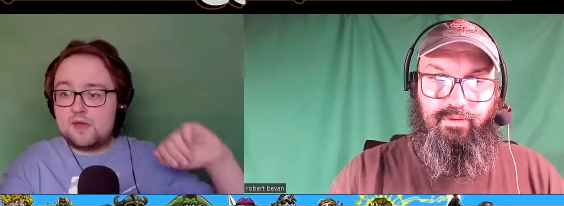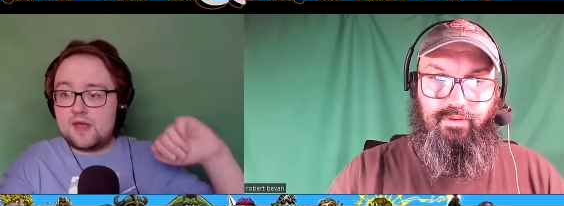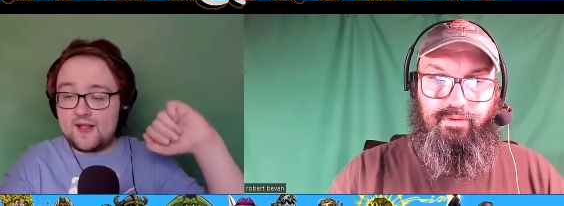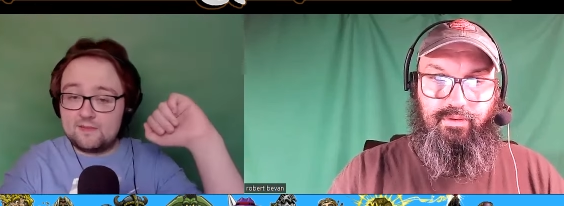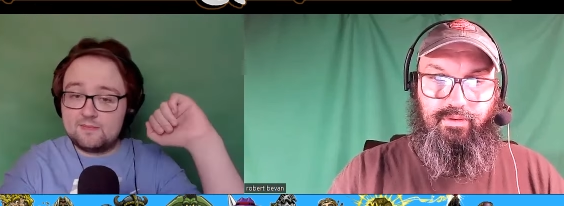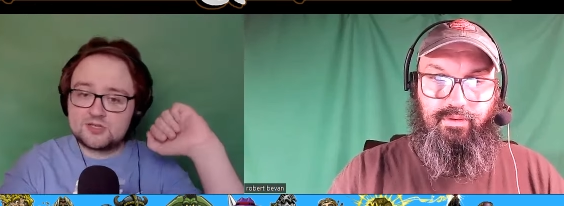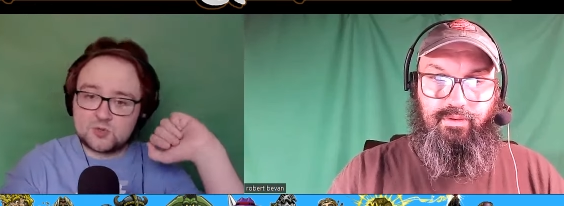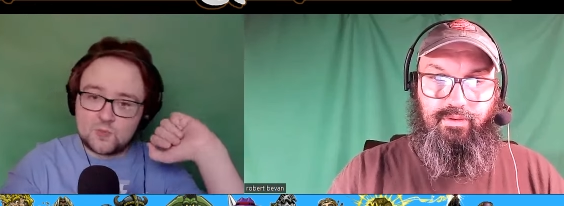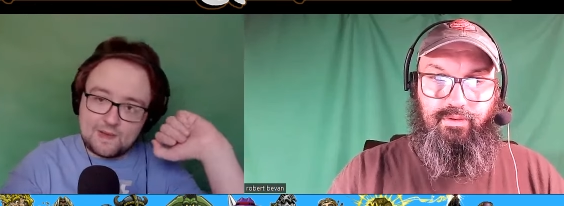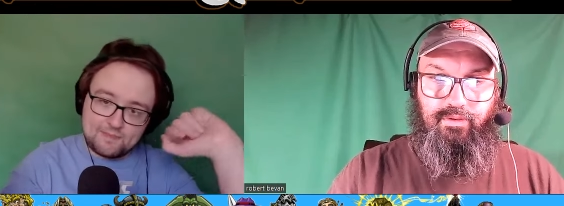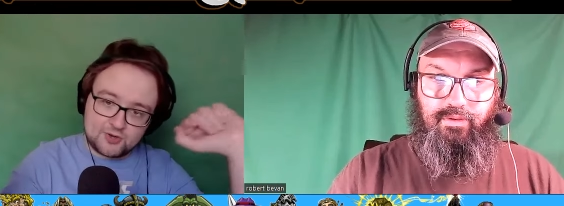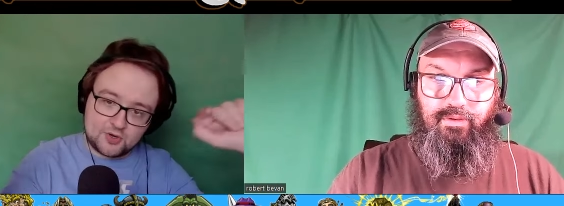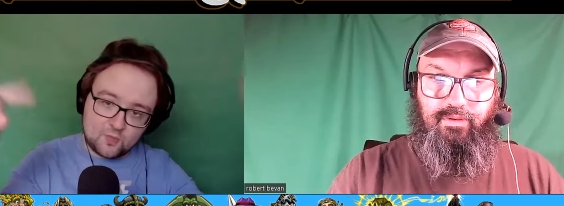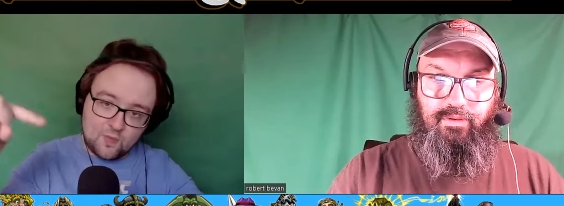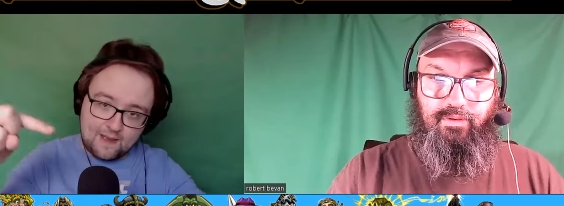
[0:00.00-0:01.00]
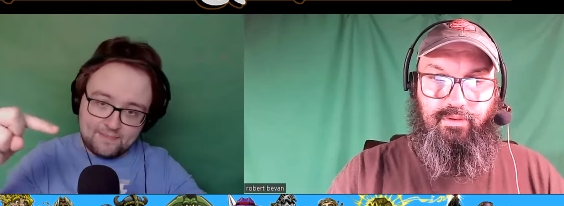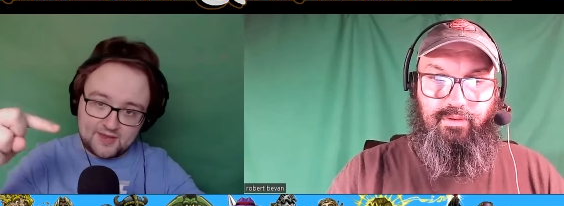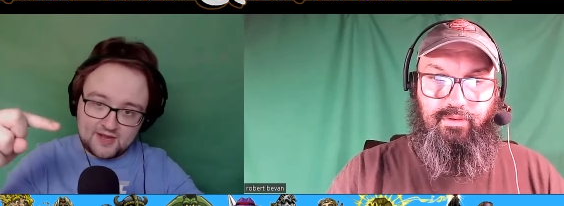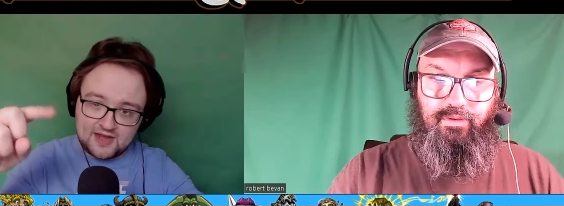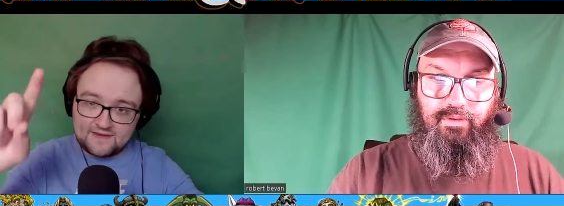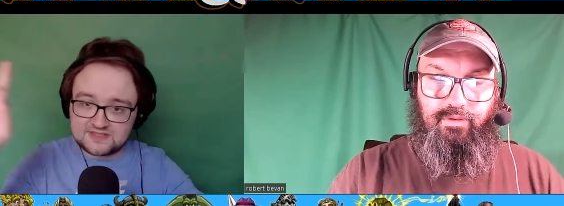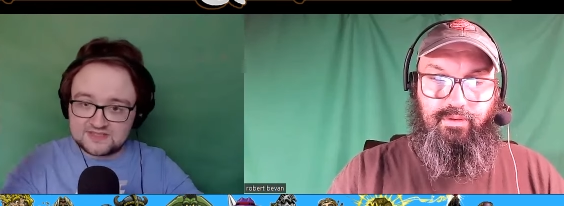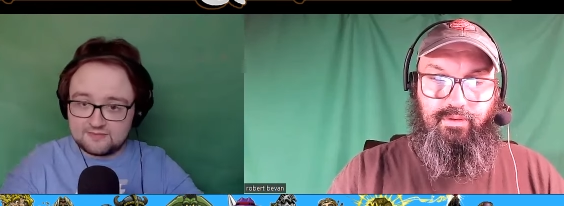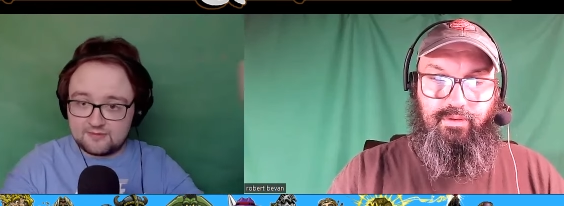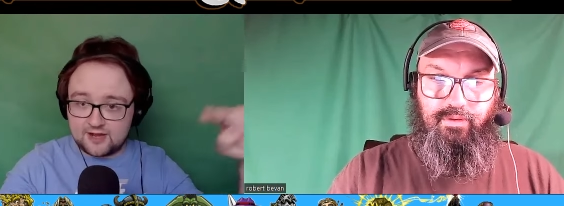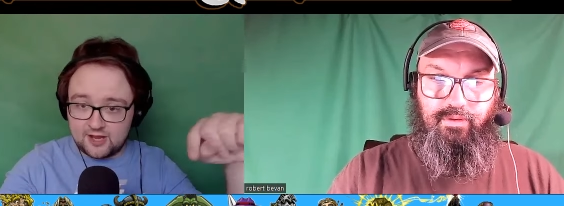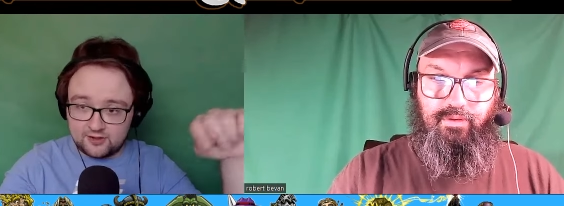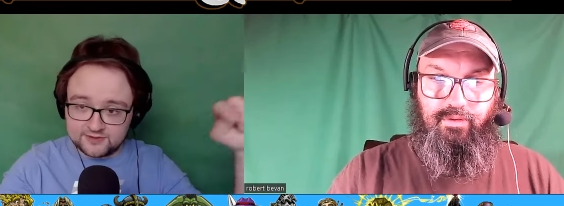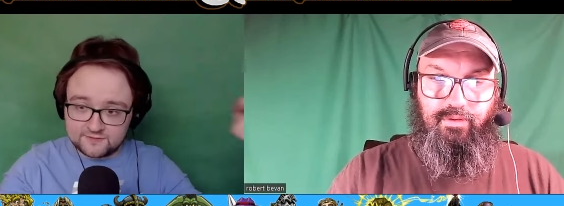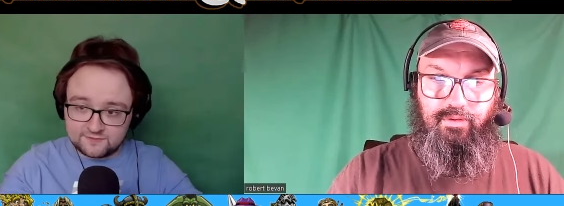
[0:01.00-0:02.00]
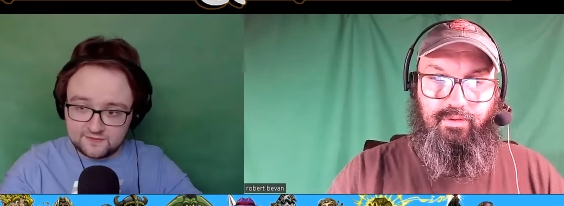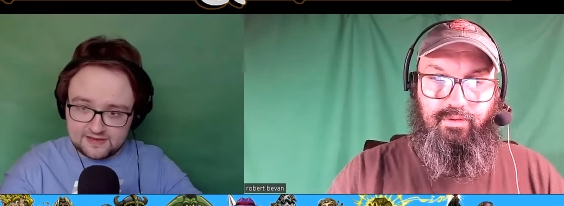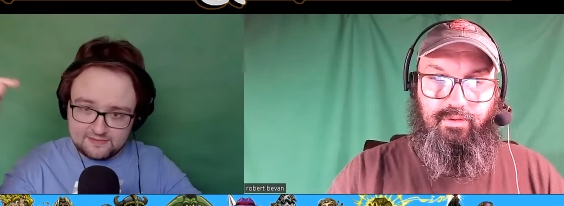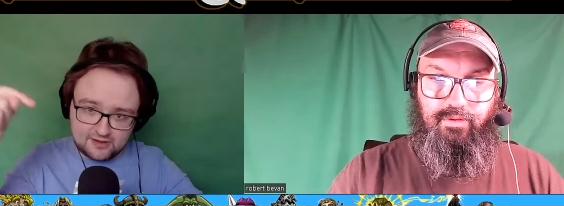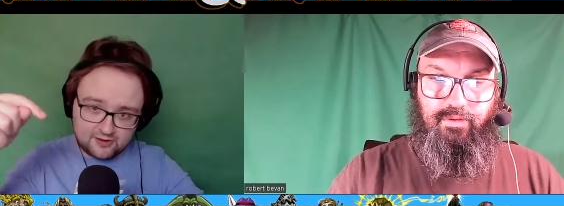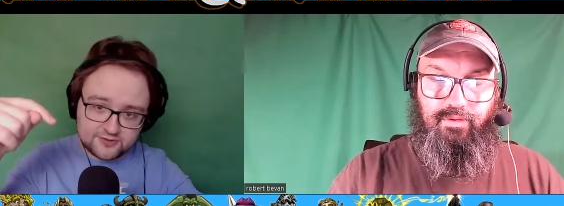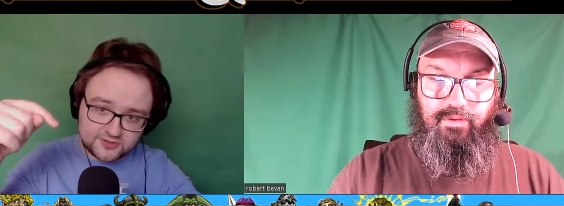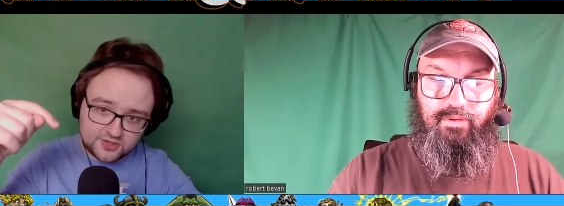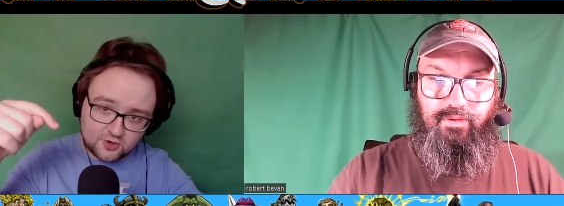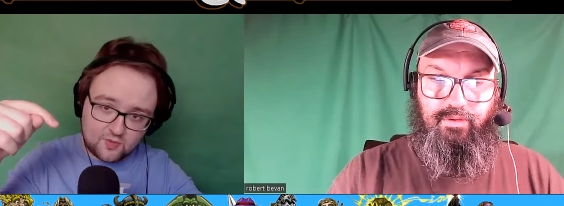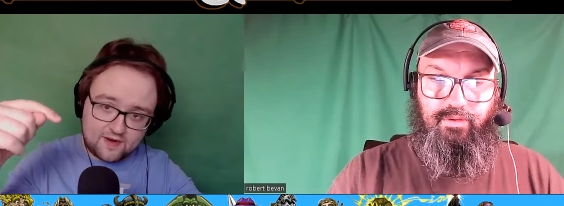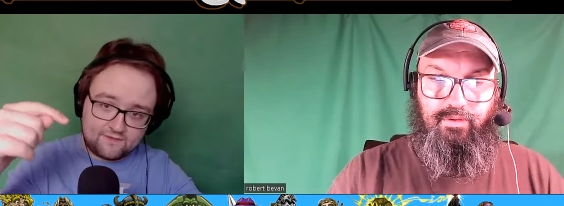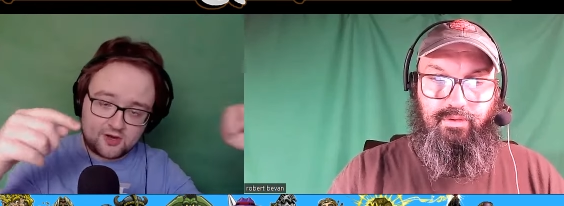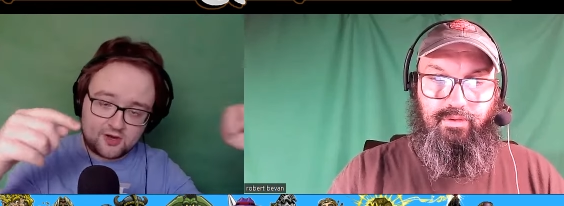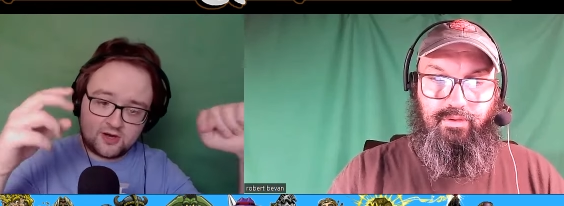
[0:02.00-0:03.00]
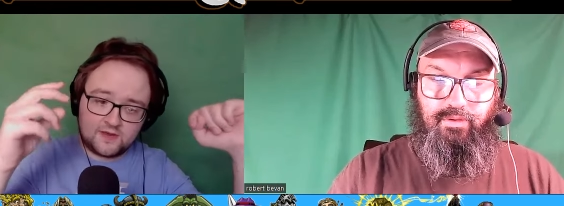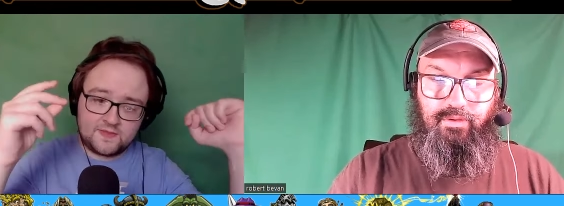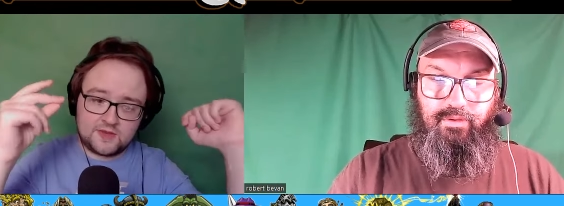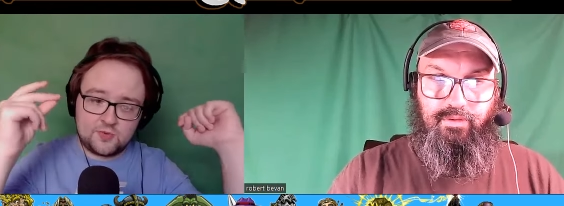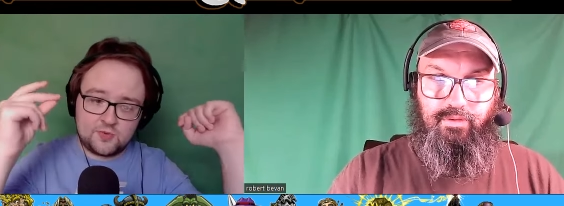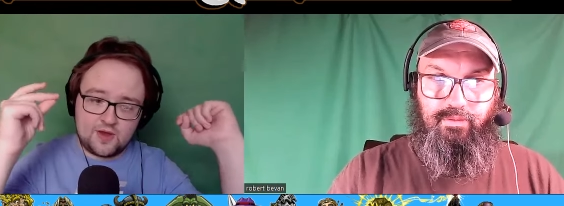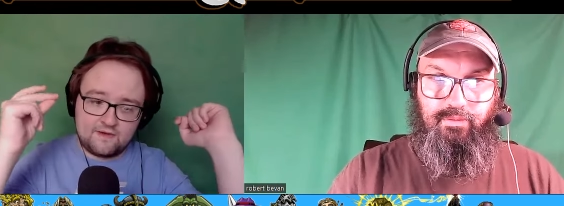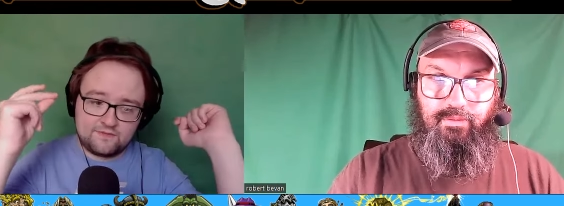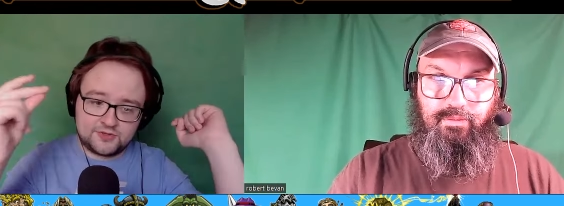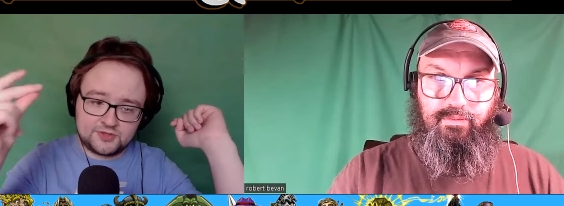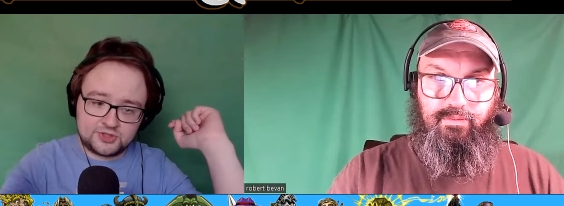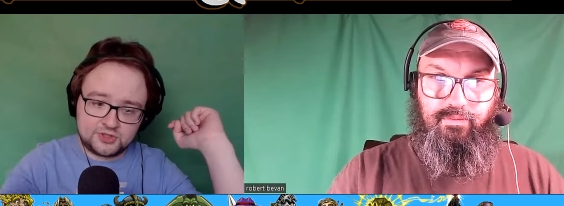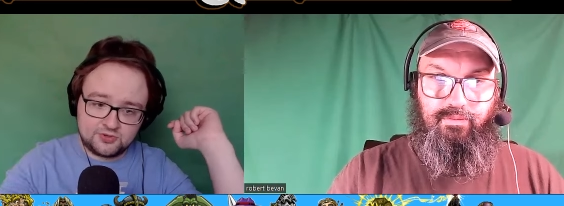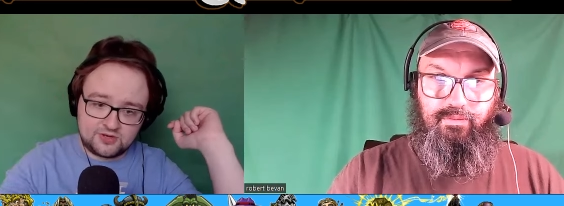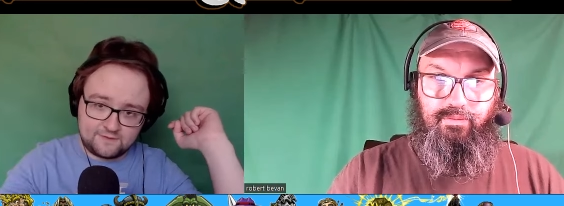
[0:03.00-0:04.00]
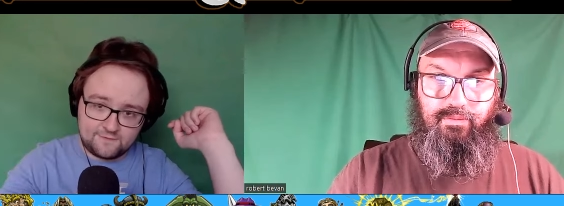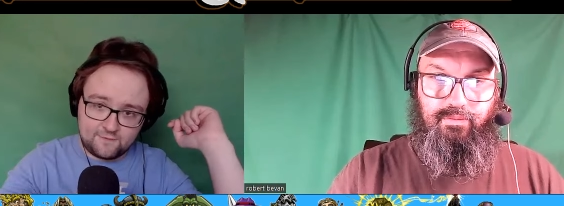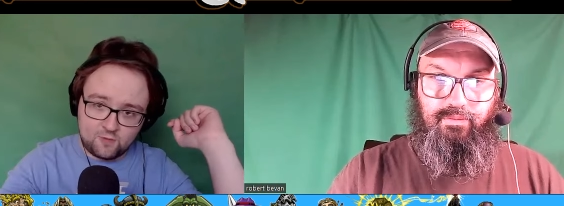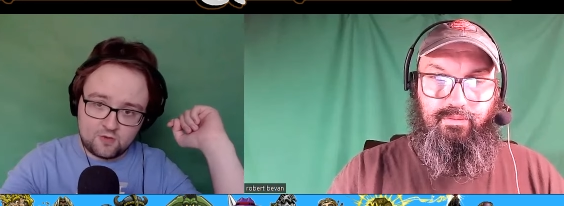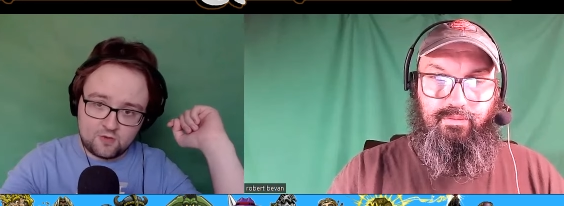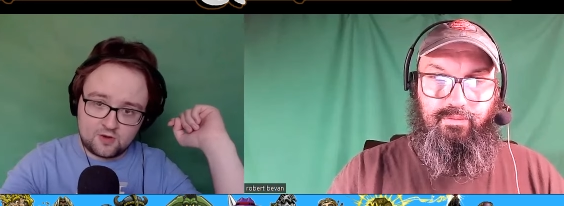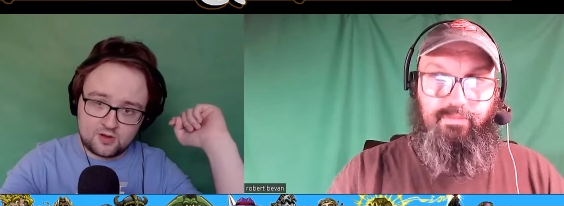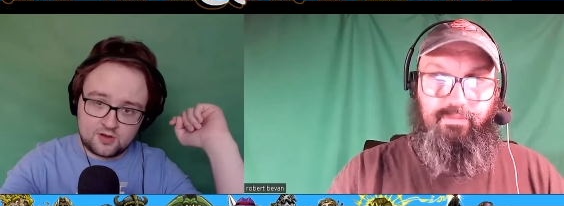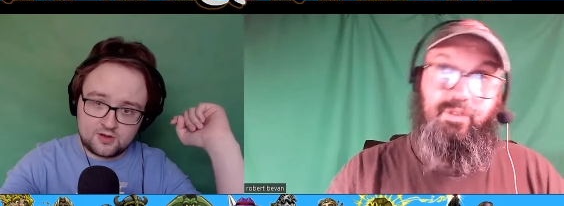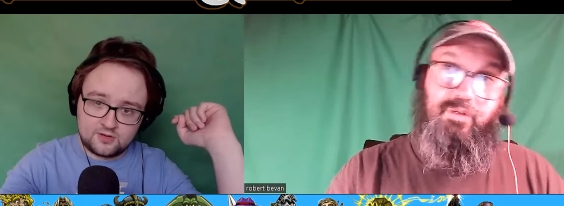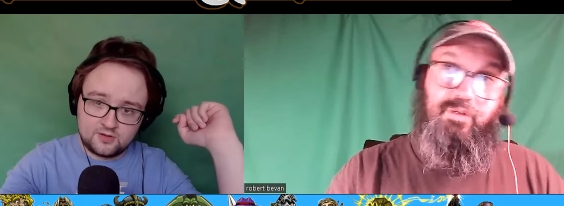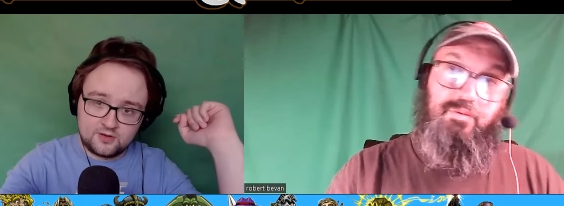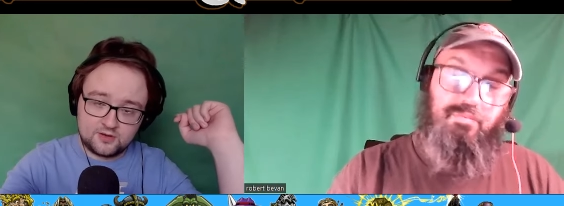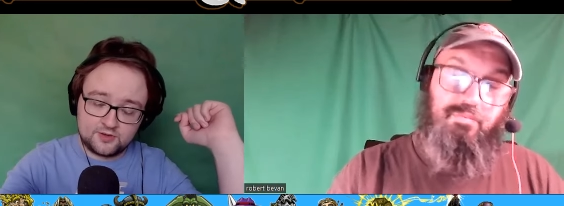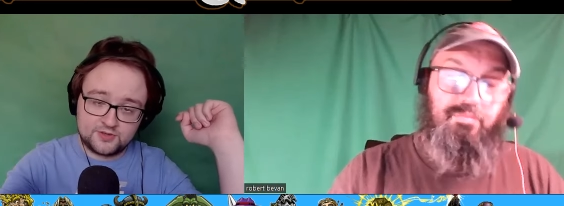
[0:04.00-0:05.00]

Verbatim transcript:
Speaker 1: elemental weapon your weapon, have someone else flame arrows your quiver, and then you have the 2d4 no.